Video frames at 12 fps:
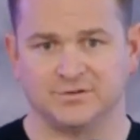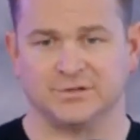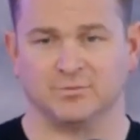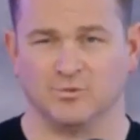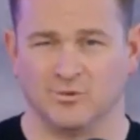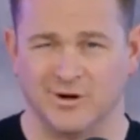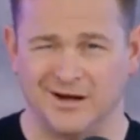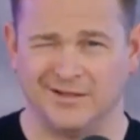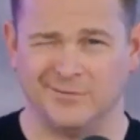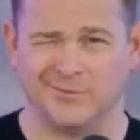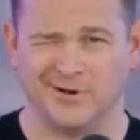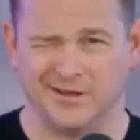some really,
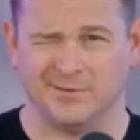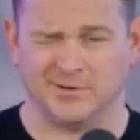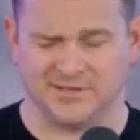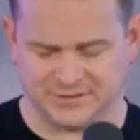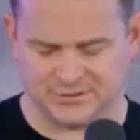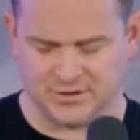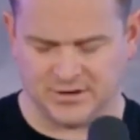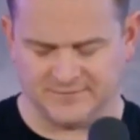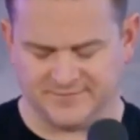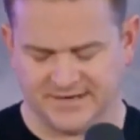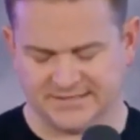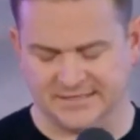really, really strong
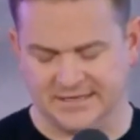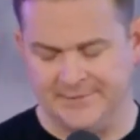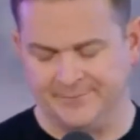advice.